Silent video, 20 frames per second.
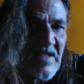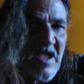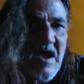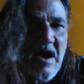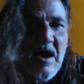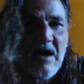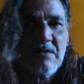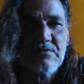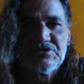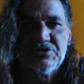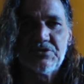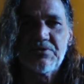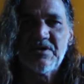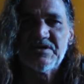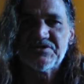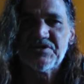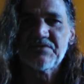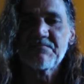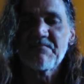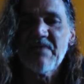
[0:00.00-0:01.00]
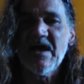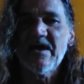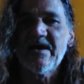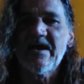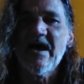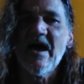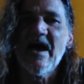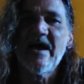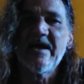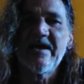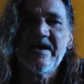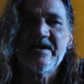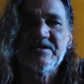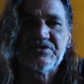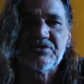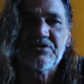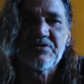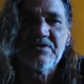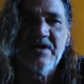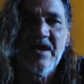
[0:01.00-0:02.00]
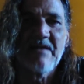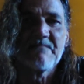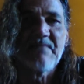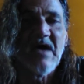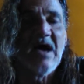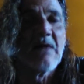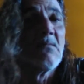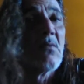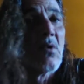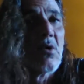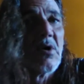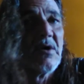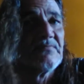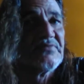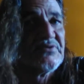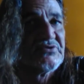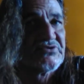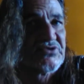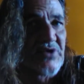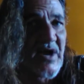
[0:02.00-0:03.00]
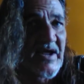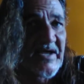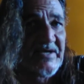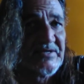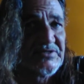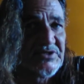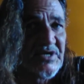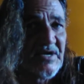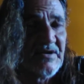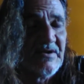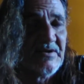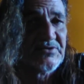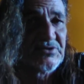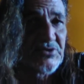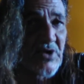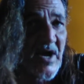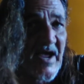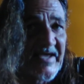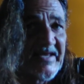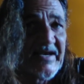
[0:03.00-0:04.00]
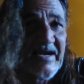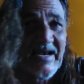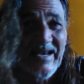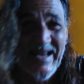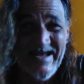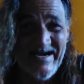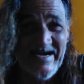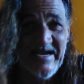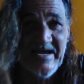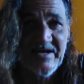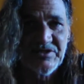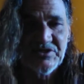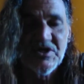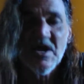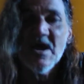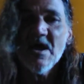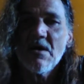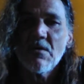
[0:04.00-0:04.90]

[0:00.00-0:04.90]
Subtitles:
I was questioned by a guy yesterday about more of the dragon lineage,